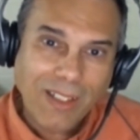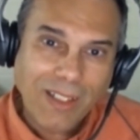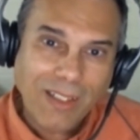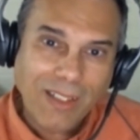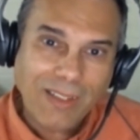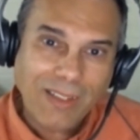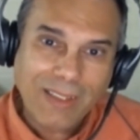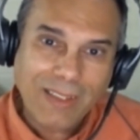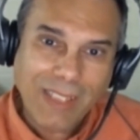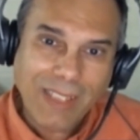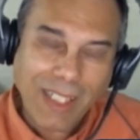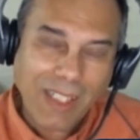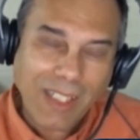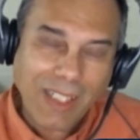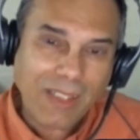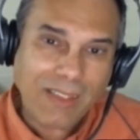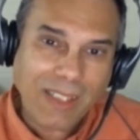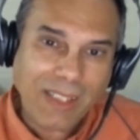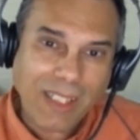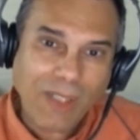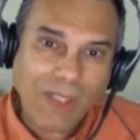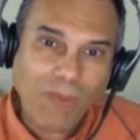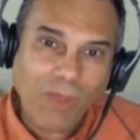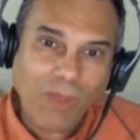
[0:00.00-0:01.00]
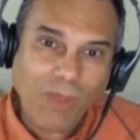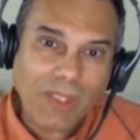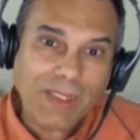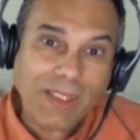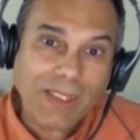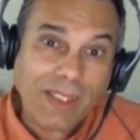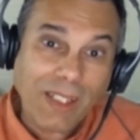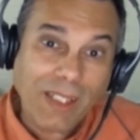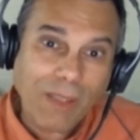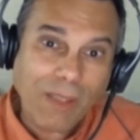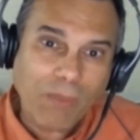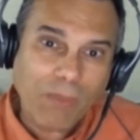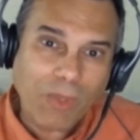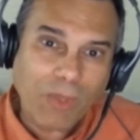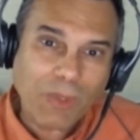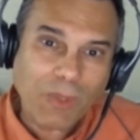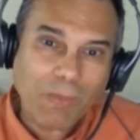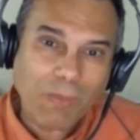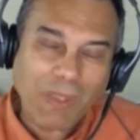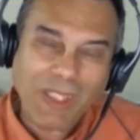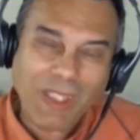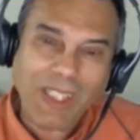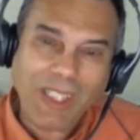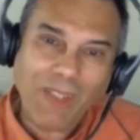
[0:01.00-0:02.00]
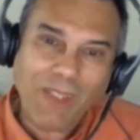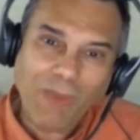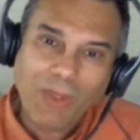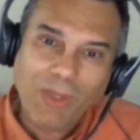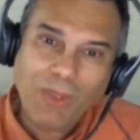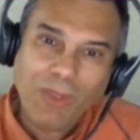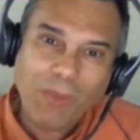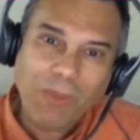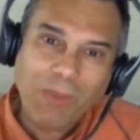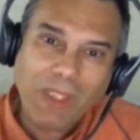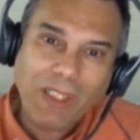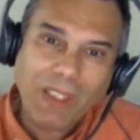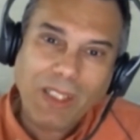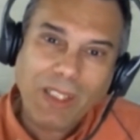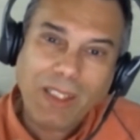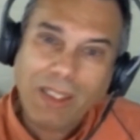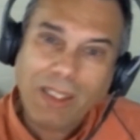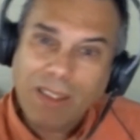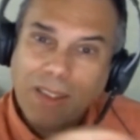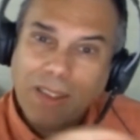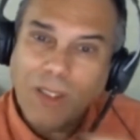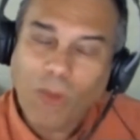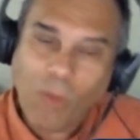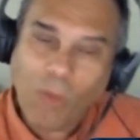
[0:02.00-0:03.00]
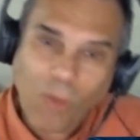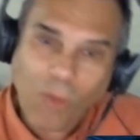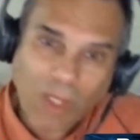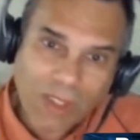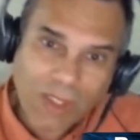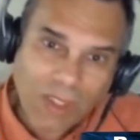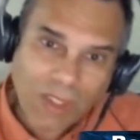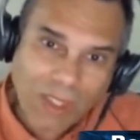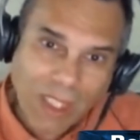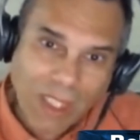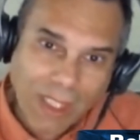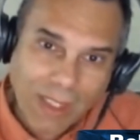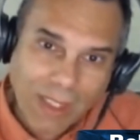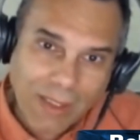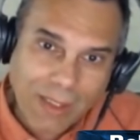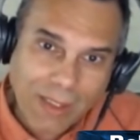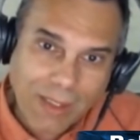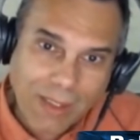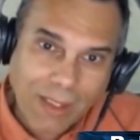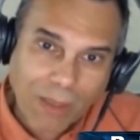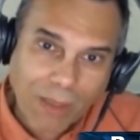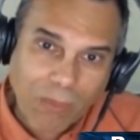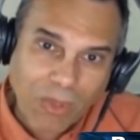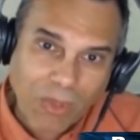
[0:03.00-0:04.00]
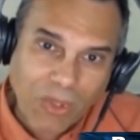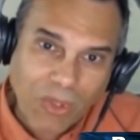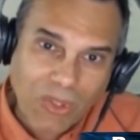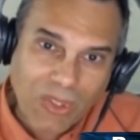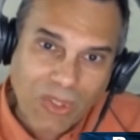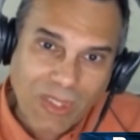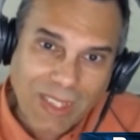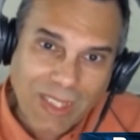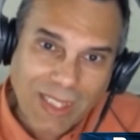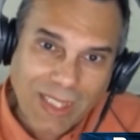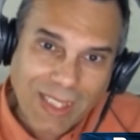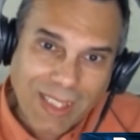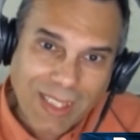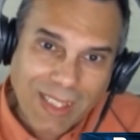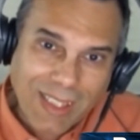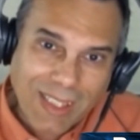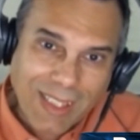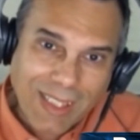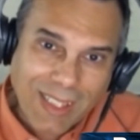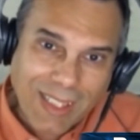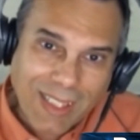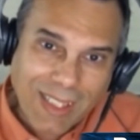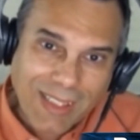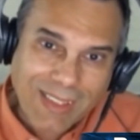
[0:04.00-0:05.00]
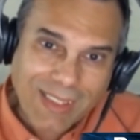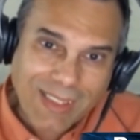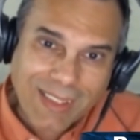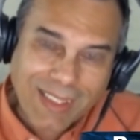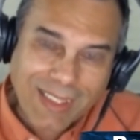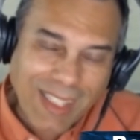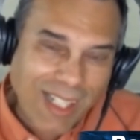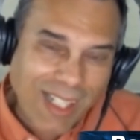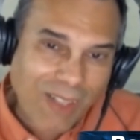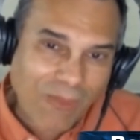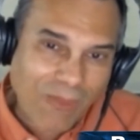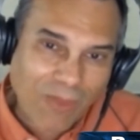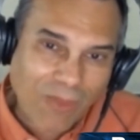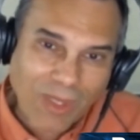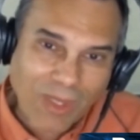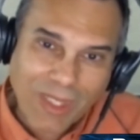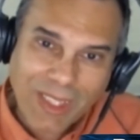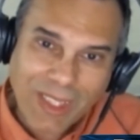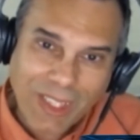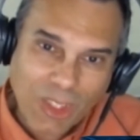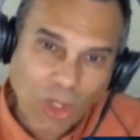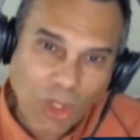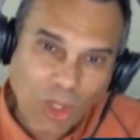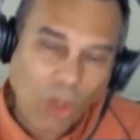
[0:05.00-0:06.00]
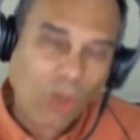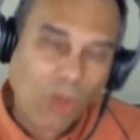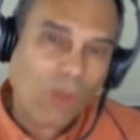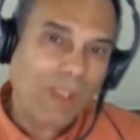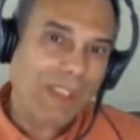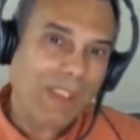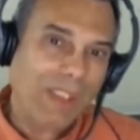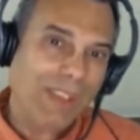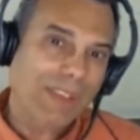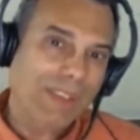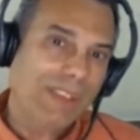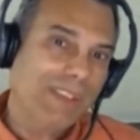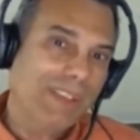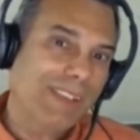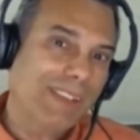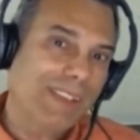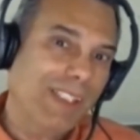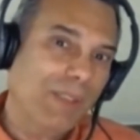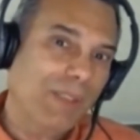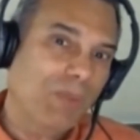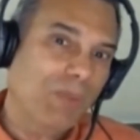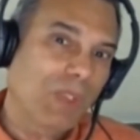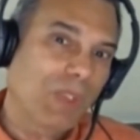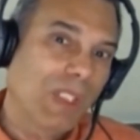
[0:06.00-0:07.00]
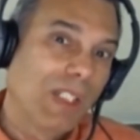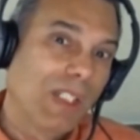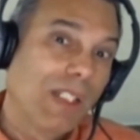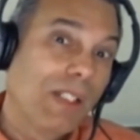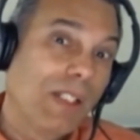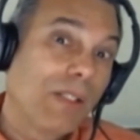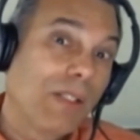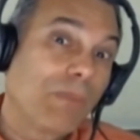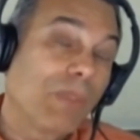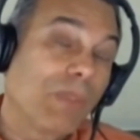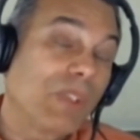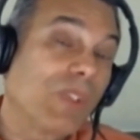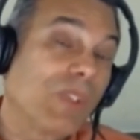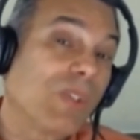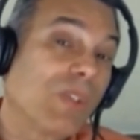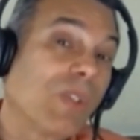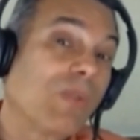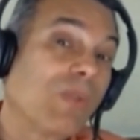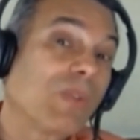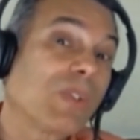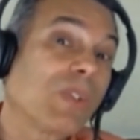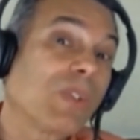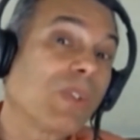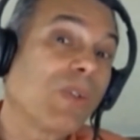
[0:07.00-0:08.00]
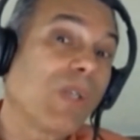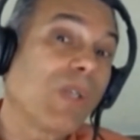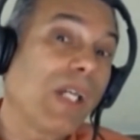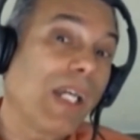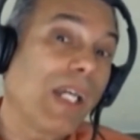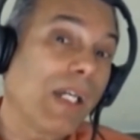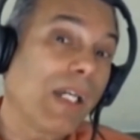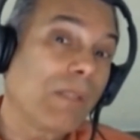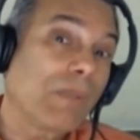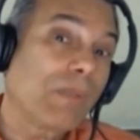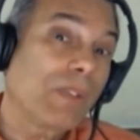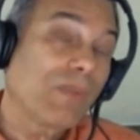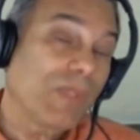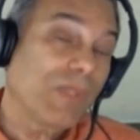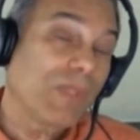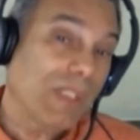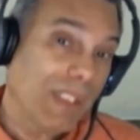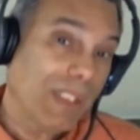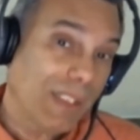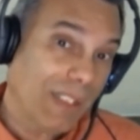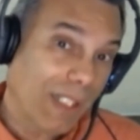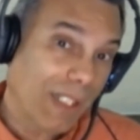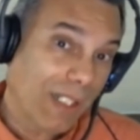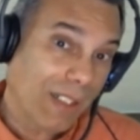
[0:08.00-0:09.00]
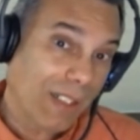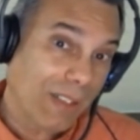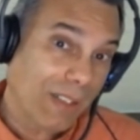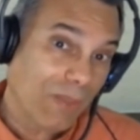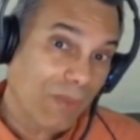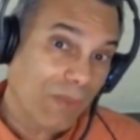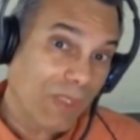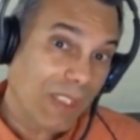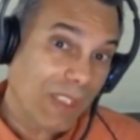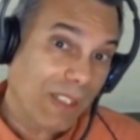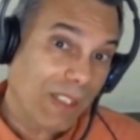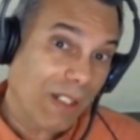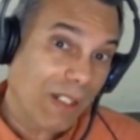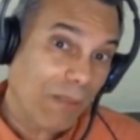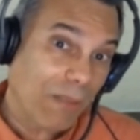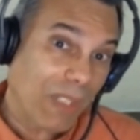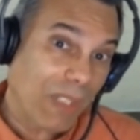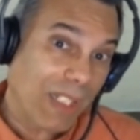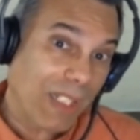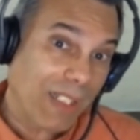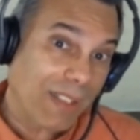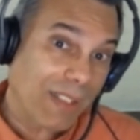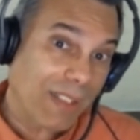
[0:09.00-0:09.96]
They want the numbers, but they want to be the ones getting the numbers. It's not really as holy as it seems. But you know what's going to happen when they die, when they come back?